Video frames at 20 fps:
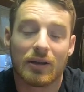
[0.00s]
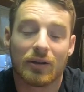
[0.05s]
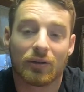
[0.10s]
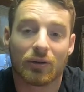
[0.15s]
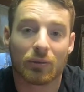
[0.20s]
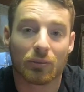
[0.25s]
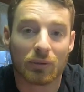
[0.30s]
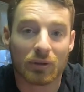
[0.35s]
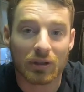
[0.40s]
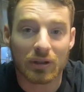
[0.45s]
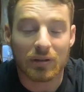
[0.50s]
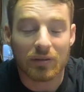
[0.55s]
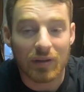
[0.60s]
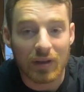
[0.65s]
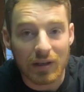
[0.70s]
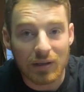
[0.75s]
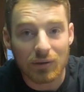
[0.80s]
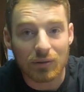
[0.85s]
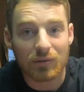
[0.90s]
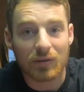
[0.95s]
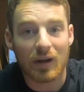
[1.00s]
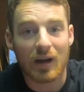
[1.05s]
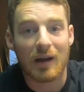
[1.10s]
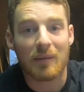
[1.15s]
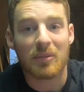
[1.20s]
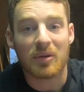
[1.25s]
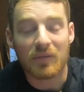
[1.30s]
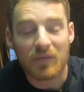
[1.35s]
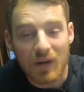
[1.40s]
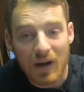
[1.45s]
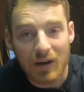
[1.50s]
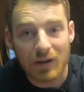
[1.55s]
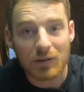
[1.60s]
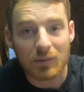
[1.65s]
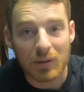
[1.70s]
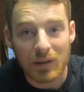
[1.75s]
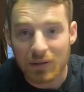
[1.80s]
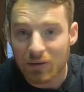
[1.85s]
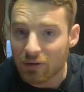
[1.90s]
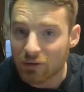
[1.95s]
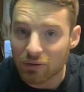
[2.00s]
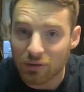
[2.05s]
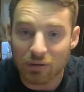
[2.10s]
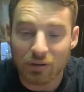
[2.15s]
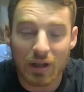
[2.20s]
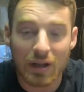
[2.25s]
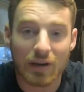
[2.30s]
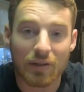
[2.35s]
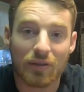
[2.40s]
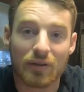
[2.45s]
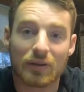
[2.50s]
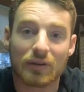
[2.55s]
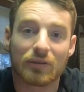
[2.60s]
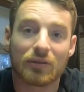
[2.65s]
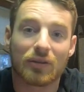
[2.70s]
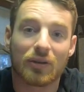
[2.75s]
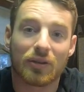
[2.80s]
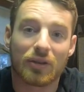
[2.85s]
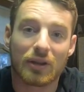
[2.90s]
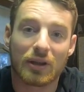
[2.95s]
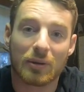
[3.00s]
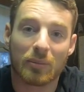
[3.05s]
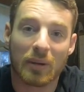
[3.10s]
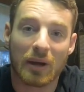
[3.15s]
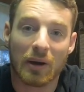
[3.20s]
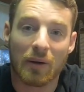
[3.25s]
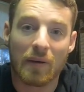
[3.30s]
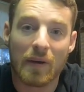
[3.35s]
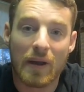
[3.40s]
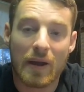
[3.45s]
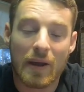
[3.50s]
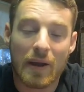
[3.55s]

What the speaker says: So really, take your time, evaluate. These are a lot of things to think about.